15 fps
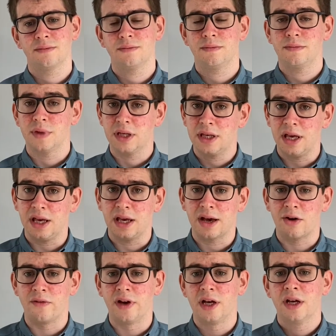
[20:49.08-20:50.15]
The king,
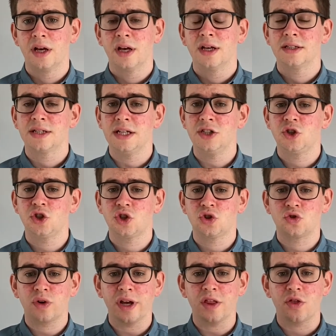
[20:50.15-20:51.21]
however, sees
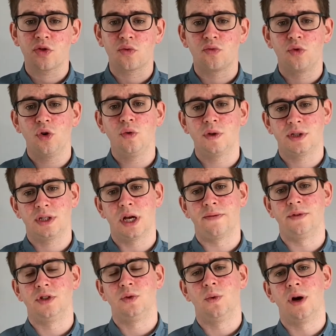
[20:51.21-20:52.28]
straight through the
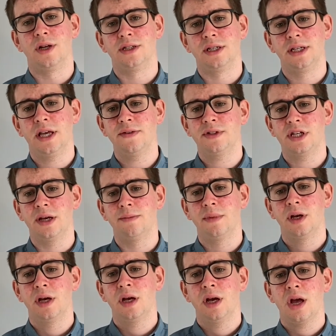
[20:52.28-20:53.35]
servant's words and gives him
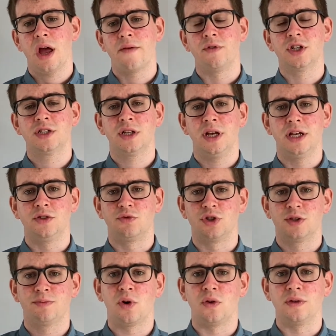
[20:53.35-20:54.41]
his
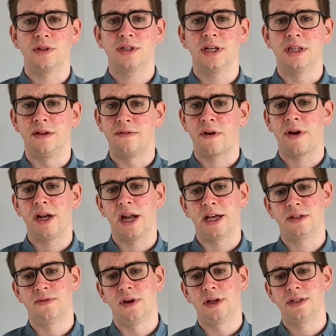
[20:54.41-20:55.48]
response in the very
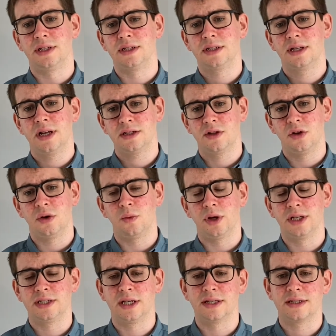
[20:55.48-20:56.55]
next verses. Let's look at what he
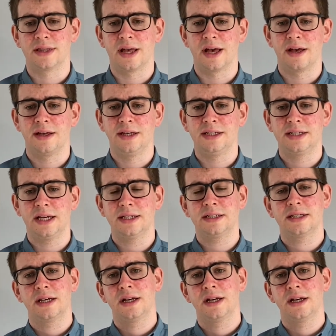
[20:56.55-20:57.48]
says there. He says,